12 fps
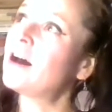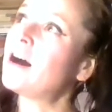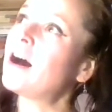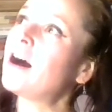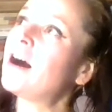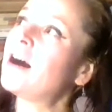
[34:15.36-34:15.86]

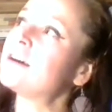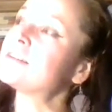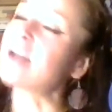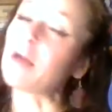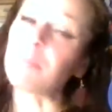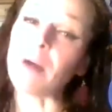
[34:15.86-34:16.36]

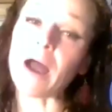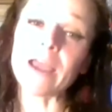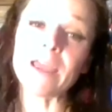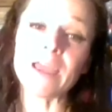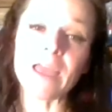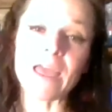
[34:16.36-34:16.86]
stopped
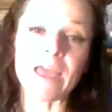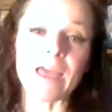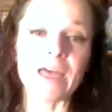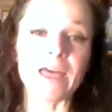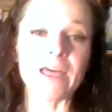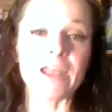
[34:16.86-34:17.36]
by,
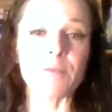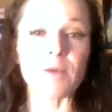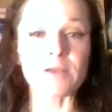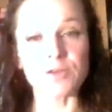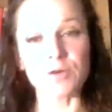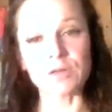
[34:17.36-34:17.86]
and I'm
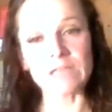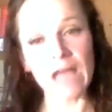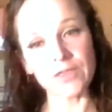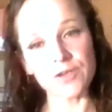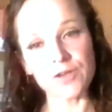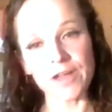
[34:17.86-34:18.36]
also
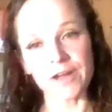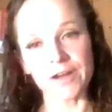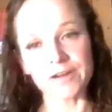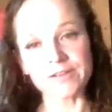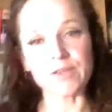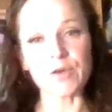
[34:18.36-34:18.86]
glad that you're
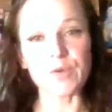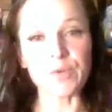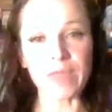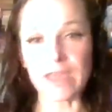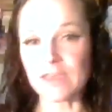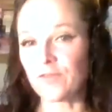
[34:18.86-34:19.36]
here. So
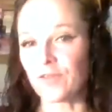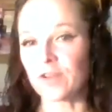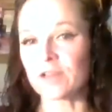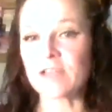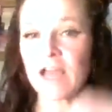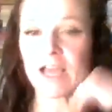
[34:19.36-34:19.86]
thank you for
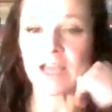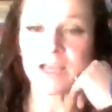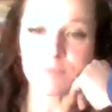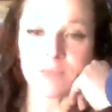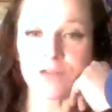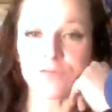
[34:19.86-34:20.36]
your
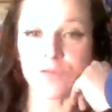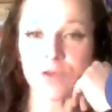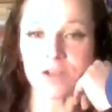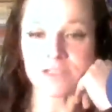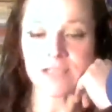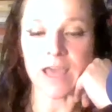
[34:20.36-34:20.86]
time and for
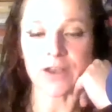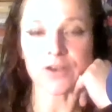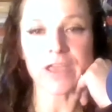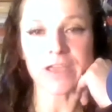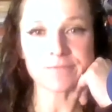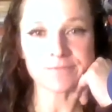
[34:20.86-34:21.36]
your
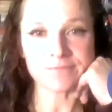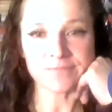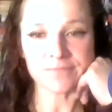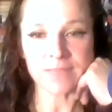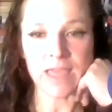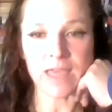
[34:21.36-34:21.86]
Saturday.
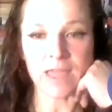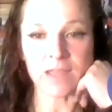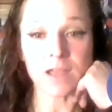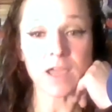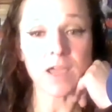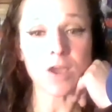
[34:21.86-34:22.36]

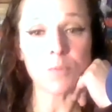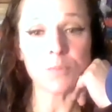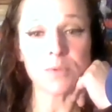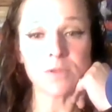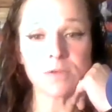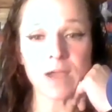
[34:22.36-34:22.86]
And I hope
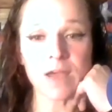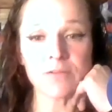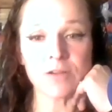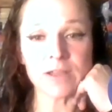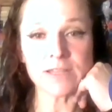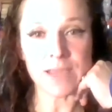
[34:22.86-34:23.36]
you have a
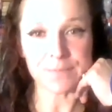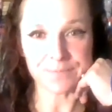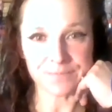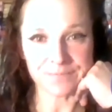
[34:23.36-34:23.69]
great day.